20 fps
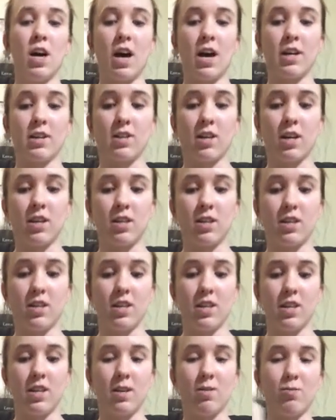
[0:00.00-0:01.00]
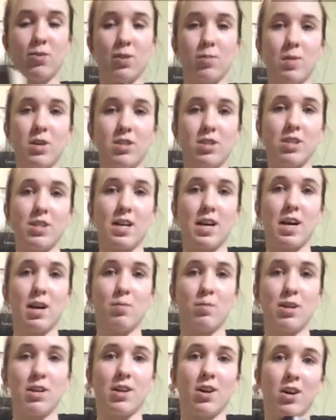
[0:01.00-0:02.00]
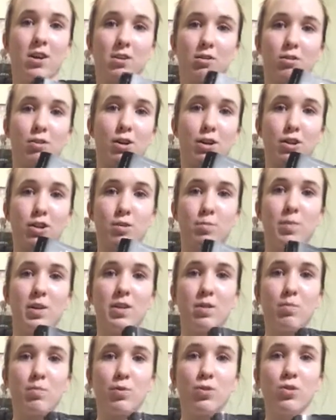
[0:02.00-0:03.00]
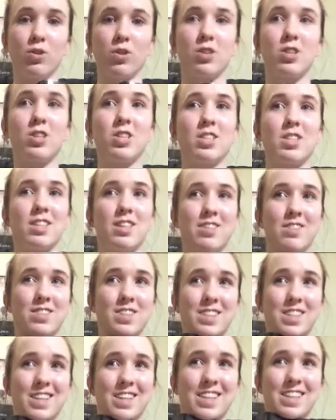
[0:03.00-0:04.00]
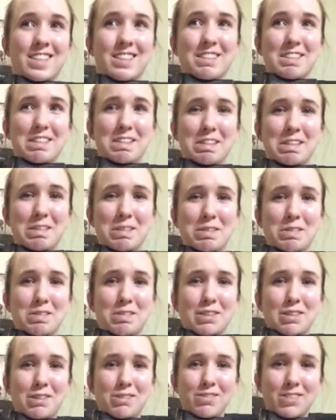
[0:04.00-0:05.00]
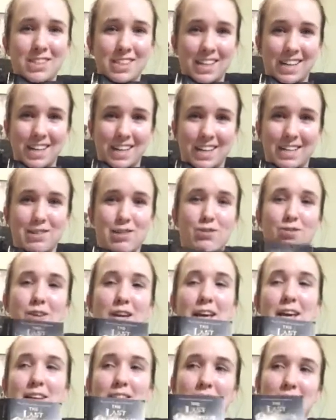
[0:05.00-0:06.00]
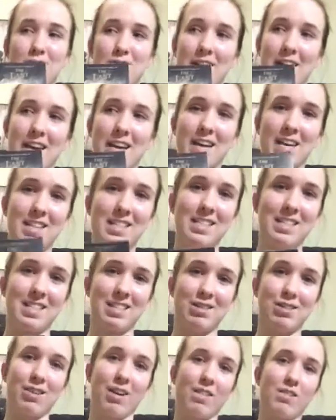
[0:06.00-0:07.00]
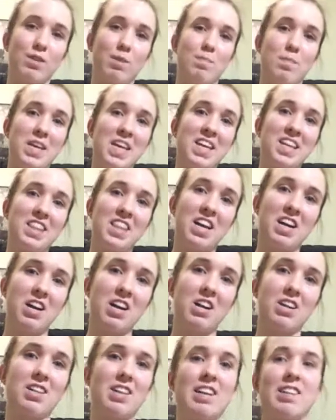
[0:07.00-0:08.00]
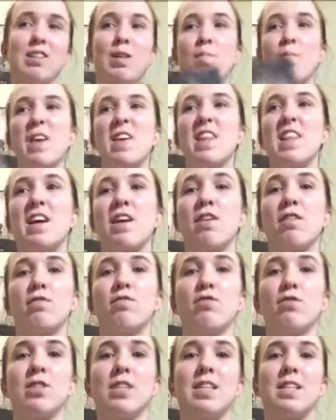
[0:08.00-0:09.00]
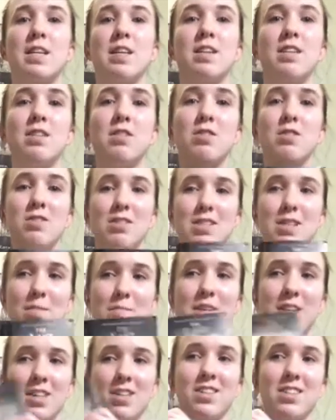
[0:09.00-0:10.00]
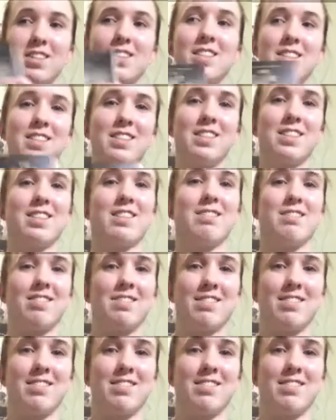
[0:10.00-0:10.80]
I thought he was about to die when he got crushed by the boulders, and I was like, no, don't die, you can't, you have to be there for the demigods.